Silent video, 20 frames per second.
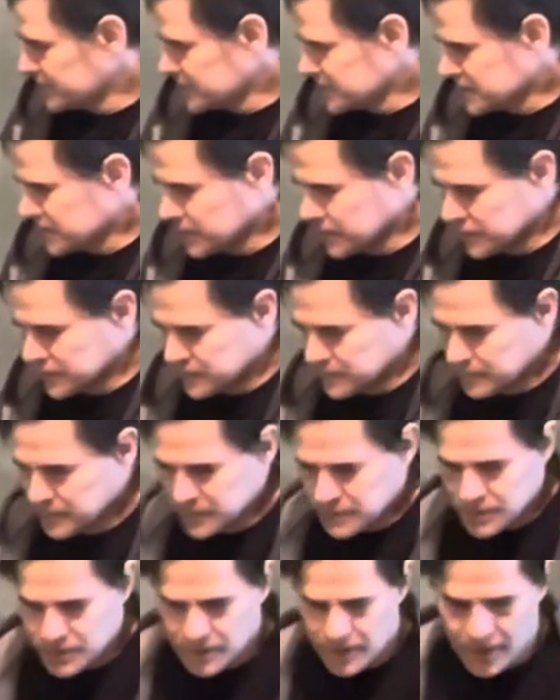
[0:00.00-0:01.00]
So
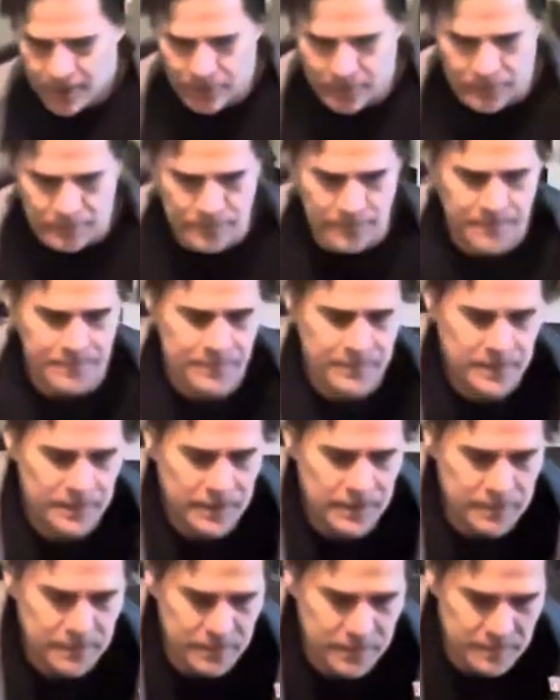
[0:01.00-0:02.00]
much louder,
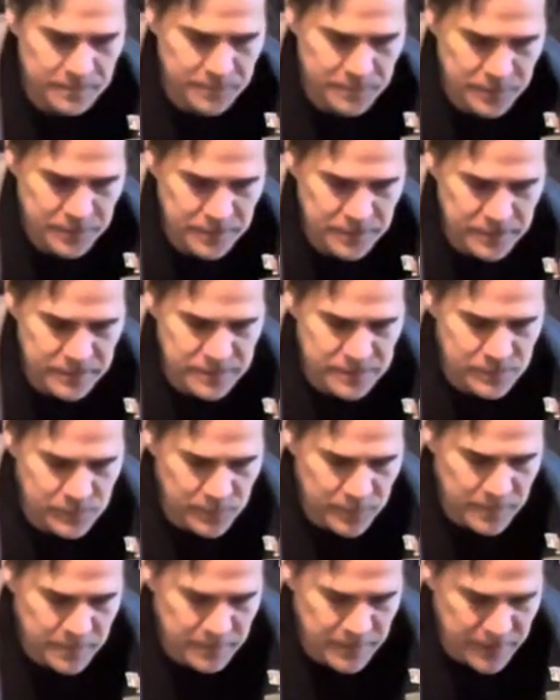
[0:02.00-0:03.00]
and then put these
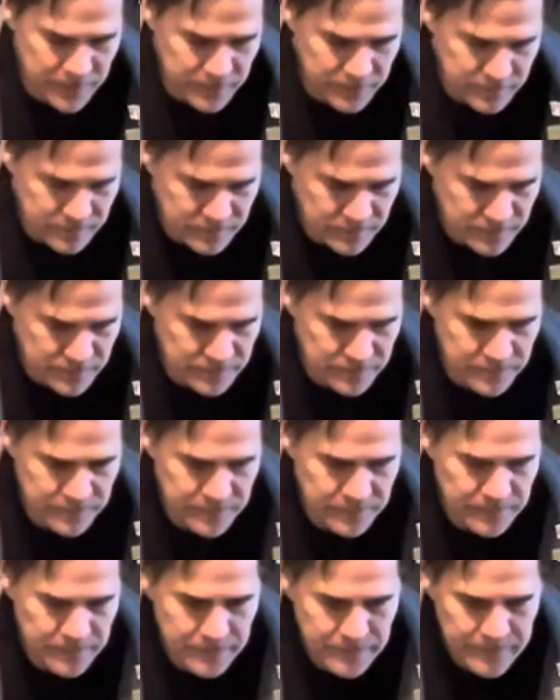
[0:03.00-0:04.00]
right back on.
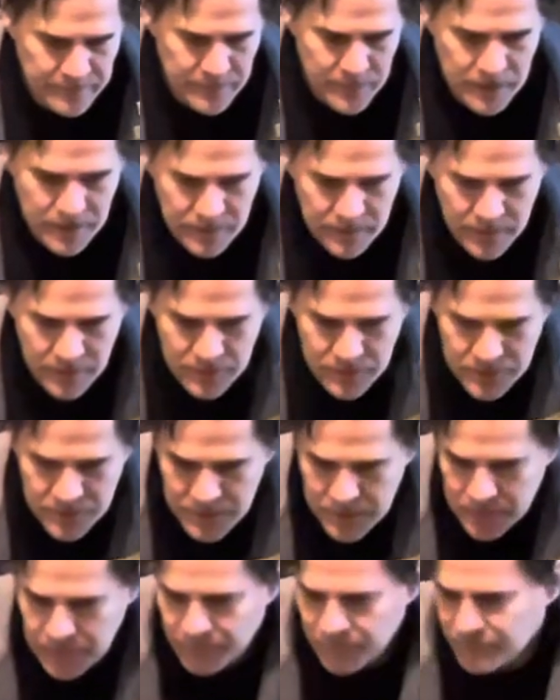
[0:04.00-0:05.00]
They
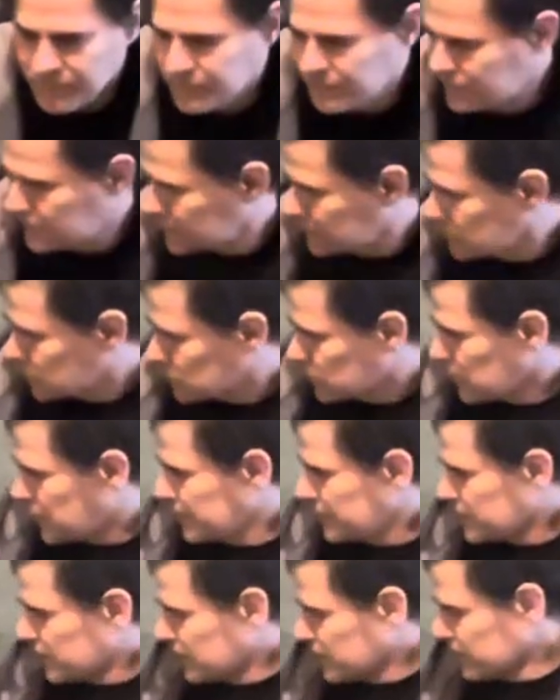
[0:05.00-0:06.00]
just fit
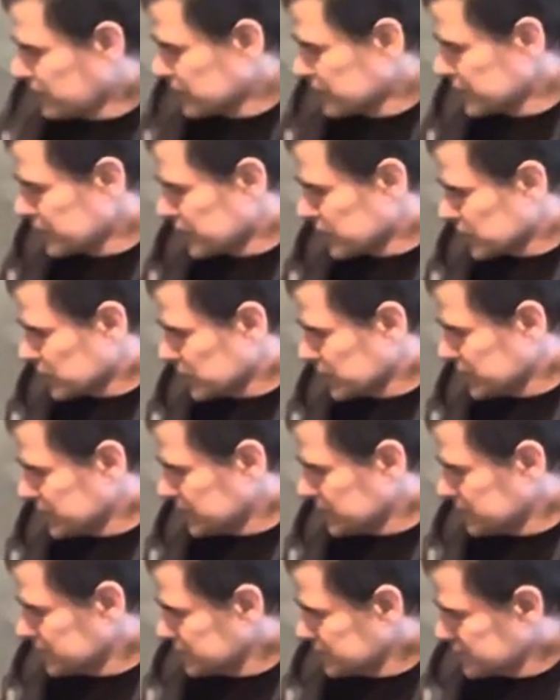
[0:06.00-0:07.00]
right over your
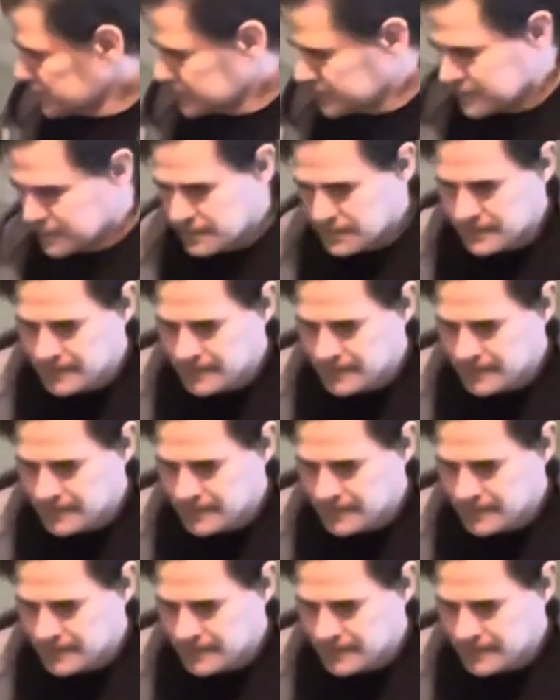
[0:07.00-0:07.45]
rims.